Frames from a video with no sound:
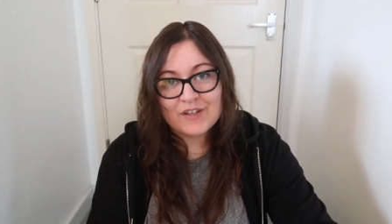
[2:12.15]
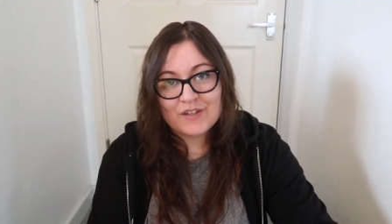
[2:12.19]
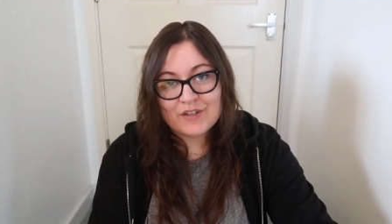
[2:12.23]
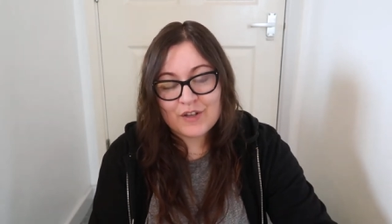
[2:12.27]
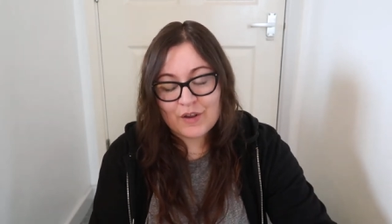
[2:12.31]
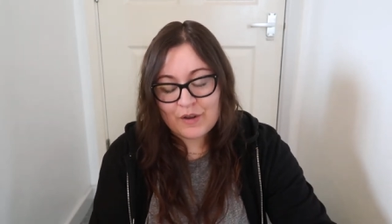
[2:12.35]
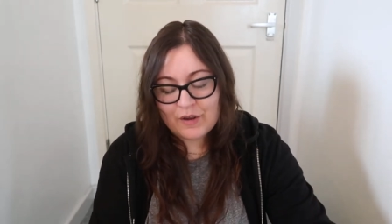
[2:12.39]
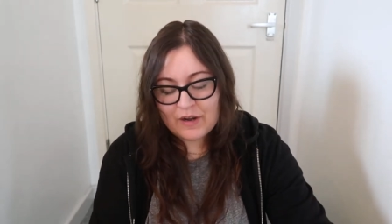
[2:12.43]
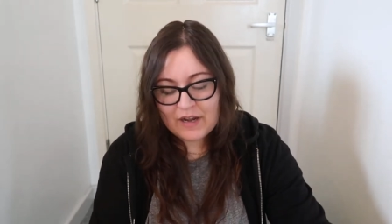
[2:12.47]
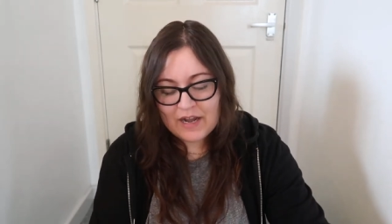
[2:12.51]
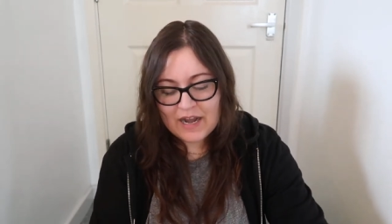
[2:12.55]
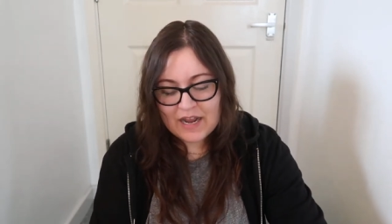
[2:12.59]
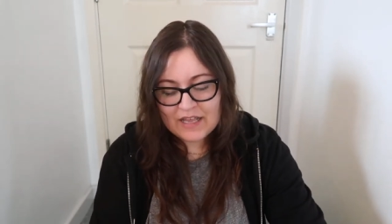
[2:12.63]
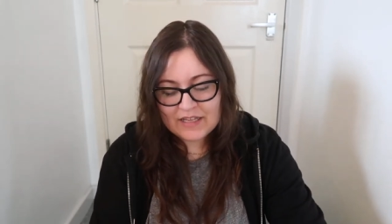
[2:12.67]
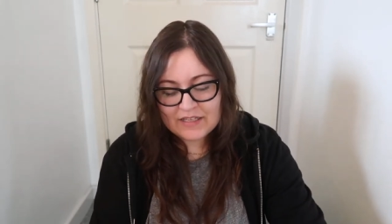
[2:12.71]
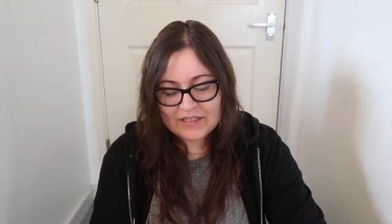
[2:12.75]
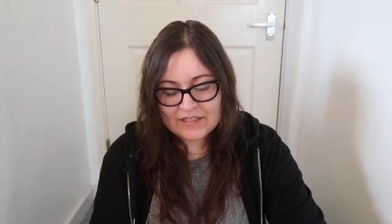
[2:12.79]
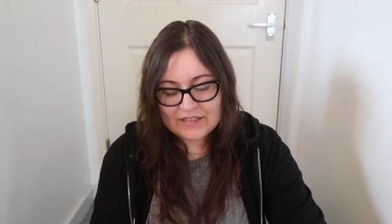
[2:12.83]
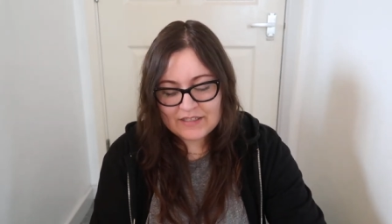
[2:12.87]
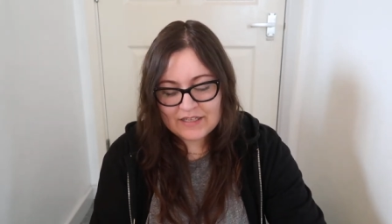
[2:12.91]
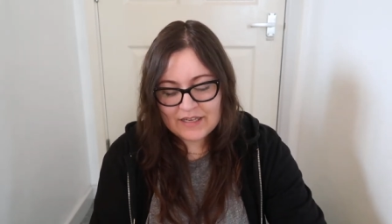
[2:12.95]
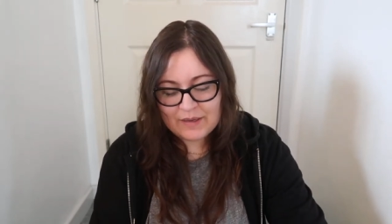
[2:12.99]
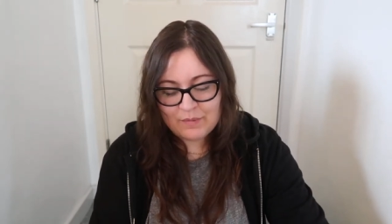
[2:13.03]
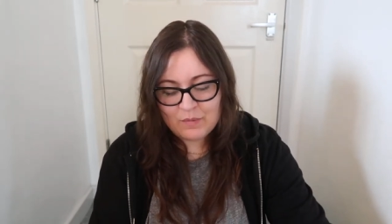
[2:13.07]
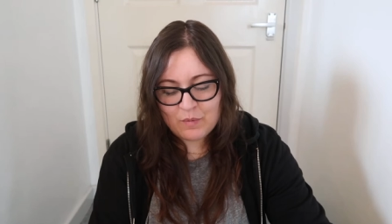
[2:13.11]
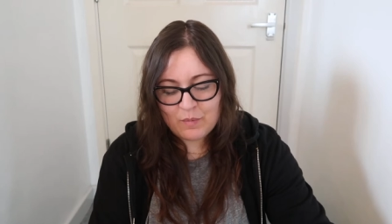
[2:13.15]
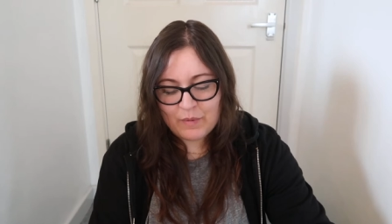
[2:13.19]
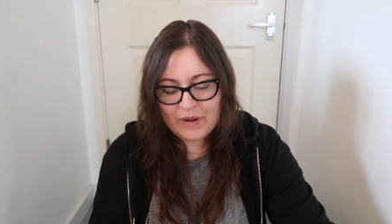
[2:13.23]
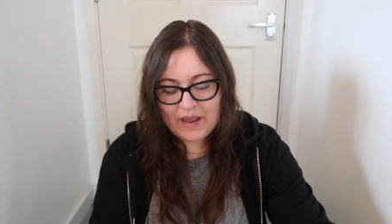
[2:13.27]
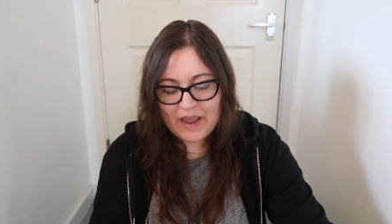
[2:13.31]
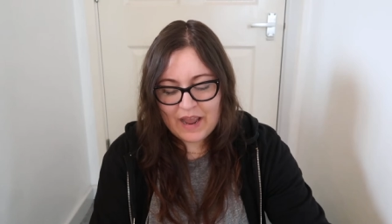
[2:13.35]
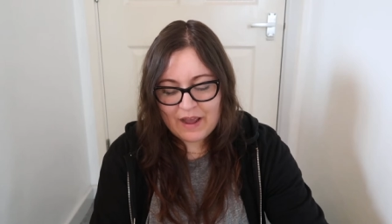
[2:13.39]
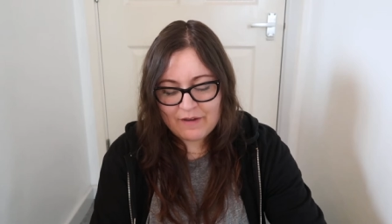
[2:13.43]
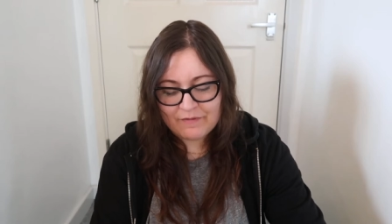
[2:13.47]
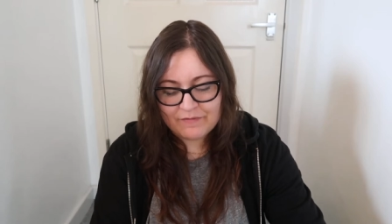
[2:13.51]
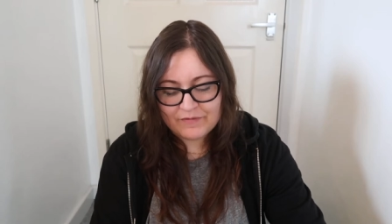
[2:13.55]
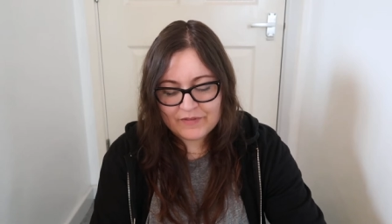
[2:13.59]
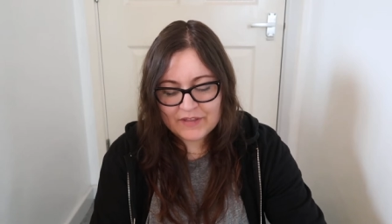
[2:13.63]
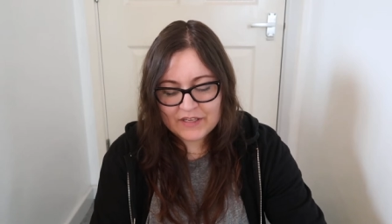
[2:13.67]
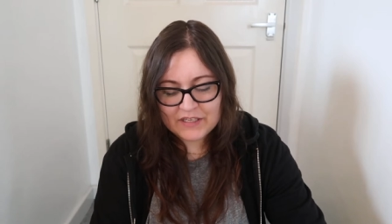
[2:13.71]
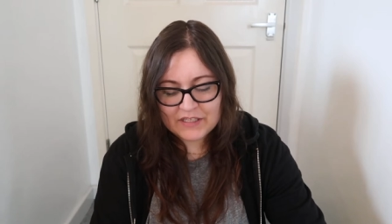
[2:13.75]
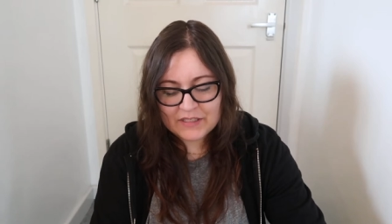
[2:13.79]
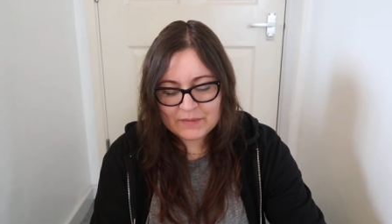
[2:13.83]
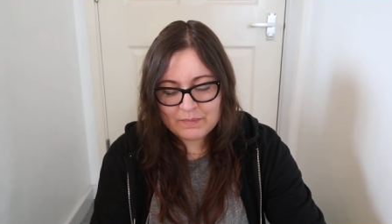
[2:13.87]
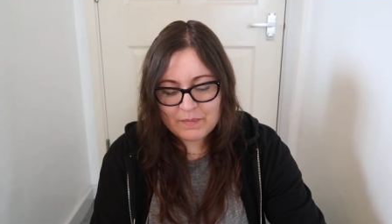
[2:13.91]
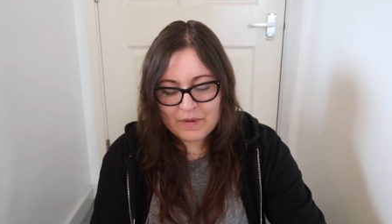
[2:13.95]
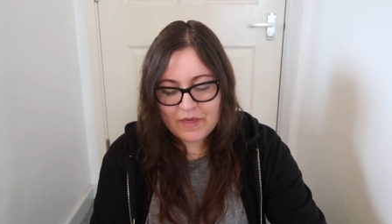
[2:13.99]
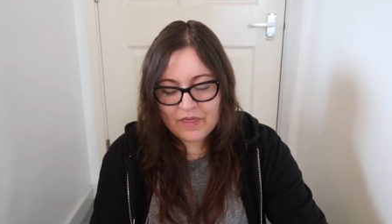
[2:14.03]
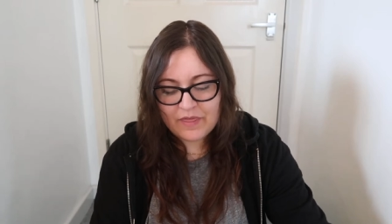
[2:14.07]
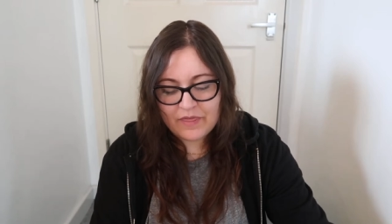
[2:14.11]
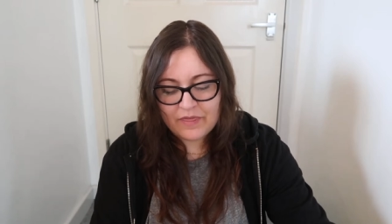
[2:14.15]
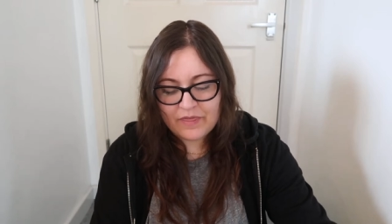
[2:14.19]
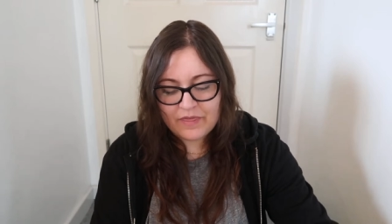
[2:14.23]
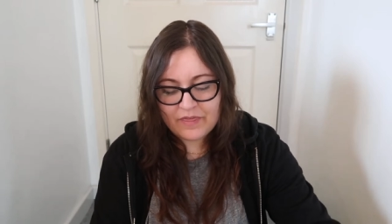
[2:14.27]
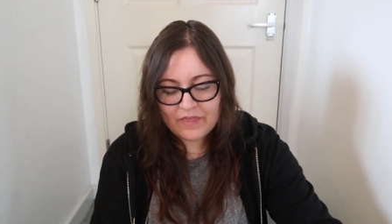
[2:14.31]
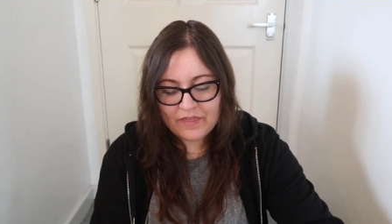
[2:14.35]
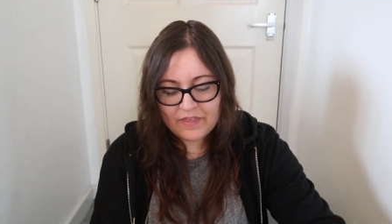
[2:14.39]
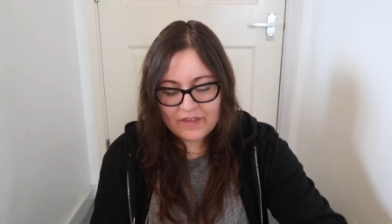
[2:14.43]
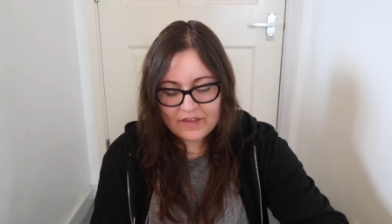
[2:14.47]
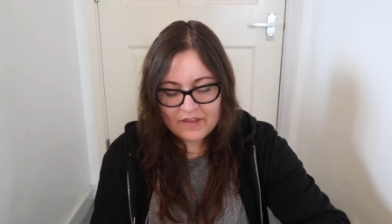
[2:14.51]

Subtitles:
So let's see what we have this month.